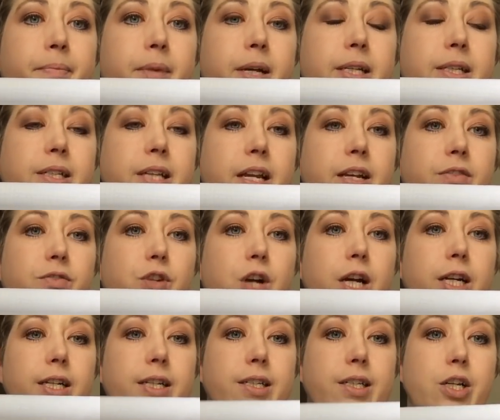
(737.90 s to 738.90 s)
instead of
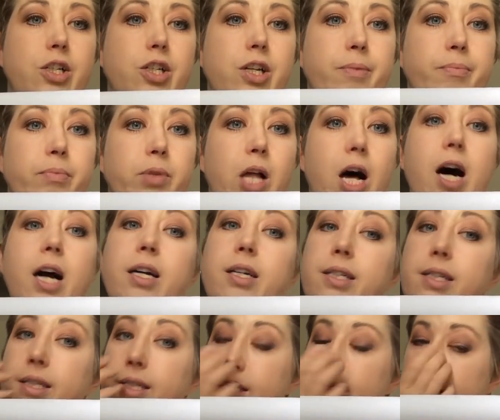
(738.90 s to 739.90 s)
trying to stitch in
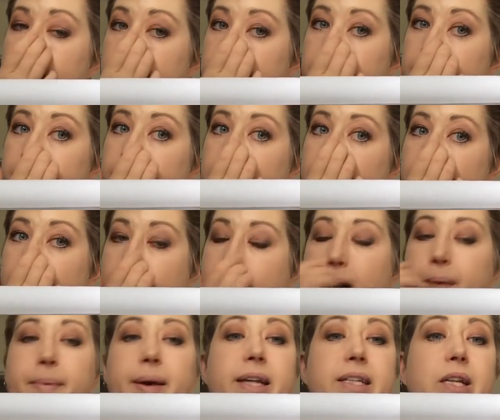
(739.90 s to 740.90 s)
blocks,
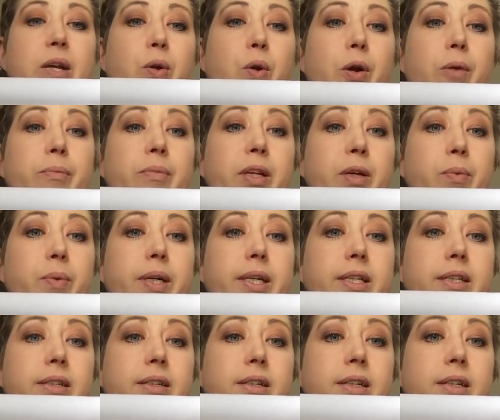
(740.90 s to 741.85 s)
as I normally would.